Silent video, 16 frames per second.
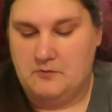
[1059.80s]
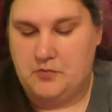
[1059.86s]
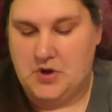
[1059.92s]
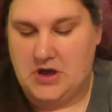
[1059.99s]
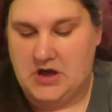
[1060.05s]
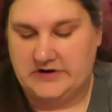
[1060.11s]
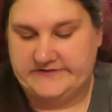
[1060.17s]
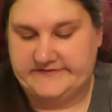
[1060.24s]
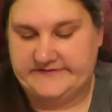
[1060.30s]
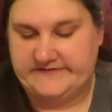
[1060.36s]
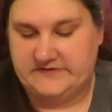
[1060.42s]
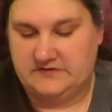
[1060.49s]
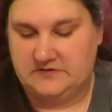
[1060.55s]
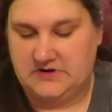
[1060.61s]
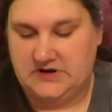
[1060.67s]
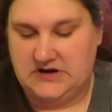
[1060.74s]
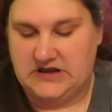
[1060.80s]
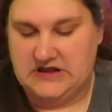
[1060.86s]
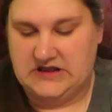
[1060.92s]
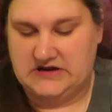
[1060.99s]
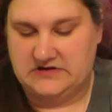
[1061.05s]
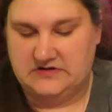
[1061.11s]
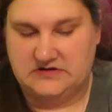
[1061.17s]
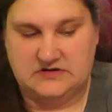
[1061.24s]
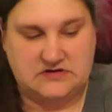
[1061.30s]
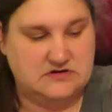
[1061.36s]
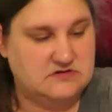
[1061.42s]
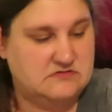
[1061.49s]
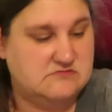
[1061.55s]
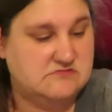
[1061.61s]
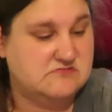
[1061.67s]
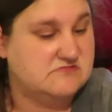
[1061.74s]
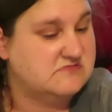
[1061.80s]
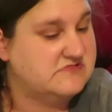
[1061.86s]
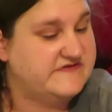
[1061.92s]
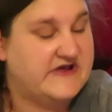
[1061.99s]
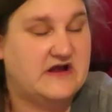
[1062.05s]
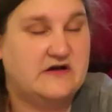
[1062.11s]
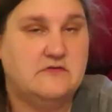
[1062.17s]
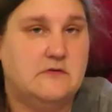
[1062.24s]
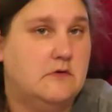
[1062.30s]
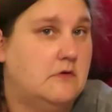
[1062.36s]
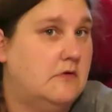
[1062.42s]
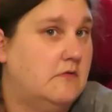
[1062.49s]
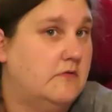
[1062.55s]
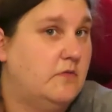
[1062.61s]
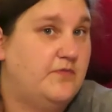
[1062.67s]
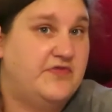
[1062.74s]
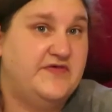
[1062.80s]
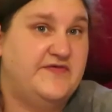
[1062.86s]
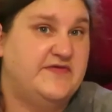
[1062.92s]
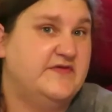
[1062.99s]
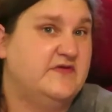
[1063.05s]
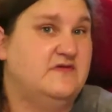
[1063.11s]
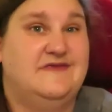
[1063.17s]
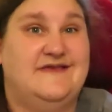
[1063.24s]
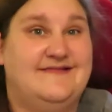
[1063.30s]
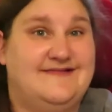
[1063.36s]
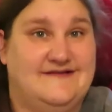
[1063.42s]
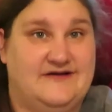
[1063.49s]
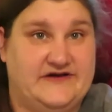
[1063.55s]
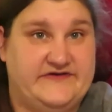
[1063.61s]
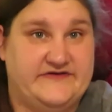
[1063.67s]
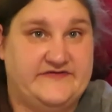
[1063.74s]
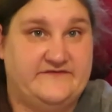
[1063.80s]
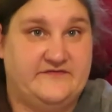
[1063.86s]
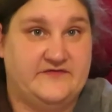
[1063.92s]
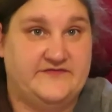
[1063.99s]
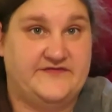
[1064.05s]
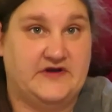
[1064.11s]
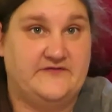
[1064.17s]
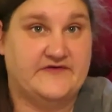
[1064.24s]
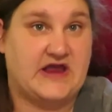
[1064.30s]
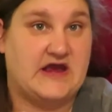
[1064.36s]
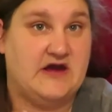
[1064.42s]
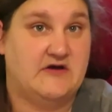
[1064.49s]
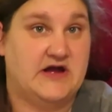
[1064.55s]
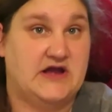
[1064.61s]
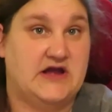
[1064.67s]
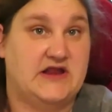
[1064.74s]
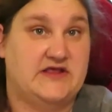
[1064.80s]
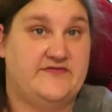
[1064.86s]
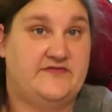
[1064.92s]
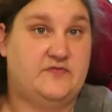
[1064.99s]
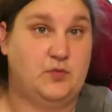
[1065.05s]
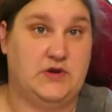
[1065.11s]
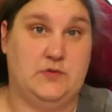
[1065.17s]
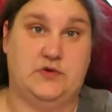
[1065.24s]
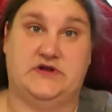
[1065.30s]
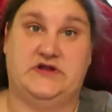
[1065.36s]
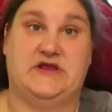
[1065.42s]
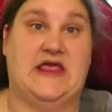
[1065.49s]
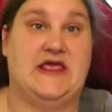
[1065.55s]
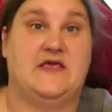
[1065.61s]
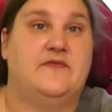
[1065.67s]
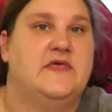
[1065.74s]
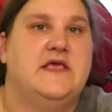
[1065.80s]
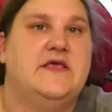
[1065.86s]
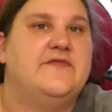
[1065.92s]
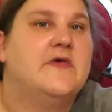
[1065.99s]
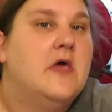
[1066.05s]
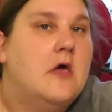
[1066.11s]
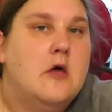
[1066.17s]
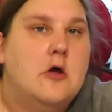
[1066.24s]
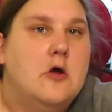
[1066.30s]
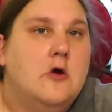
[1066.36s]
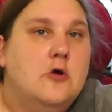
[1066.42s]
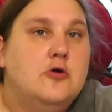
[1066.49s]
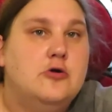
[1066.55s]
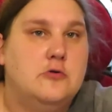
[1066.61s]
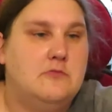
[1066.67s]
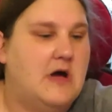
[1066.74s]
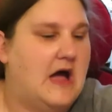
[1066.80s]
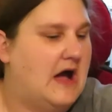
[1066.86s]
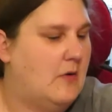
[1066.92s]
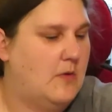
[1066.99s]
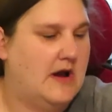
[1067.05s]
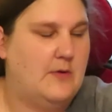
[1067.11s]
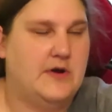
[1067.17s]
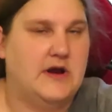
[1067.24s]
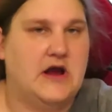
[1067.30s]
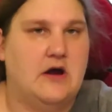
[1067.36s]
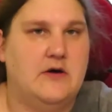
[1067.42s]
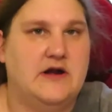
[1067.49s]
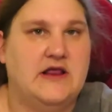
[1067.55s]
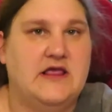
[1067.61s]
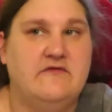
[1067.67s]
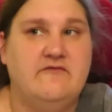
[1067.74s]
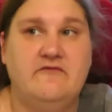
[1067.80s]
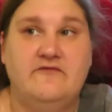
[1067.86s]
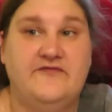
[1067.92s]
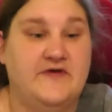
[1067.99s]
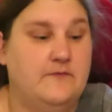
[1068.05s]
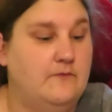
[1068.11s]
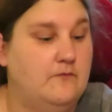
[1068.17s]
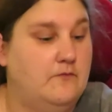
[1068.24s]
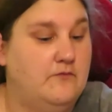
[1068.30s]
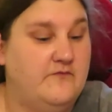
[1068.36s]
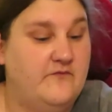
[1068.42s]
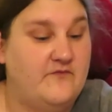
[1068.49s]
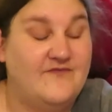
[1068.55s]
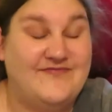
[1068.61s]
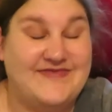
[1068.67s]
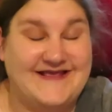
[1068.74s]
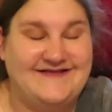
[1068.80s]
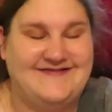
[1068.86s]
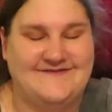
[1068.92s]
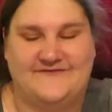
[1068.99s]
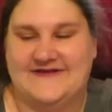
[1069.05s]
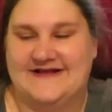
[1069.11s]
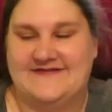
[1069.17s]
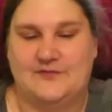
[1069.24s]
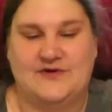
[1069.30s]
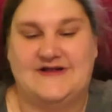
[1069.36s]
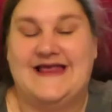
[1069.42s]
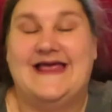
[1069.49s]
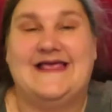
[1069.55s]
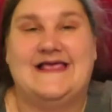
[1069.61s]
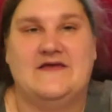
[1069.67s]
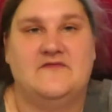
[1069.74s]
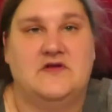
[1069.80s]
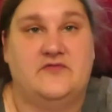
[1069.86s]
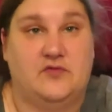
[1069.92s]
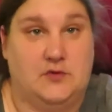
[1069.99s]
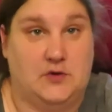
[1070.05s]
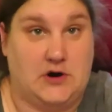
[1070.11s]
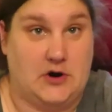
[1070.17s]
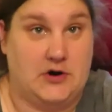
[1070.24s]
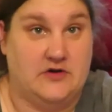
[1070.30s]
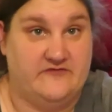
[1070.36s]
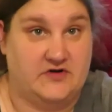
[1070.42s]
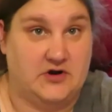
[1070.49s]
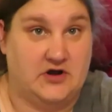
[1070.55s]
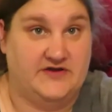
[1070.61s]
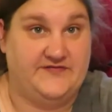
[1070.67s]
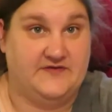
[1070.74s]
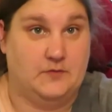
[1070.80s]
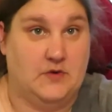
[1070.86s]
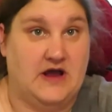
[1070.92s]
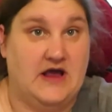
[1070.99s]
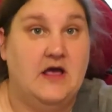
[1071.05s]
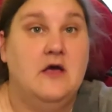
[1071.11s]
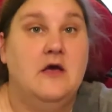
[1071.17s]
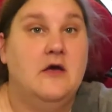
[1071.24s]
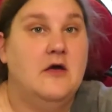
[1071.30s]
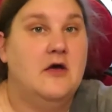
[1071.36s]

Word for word: but in general, this isn't necessary just for self-catering. This We would take these no matter where we're going. Even some, these are things we'd take even if we were going overnight somewhere.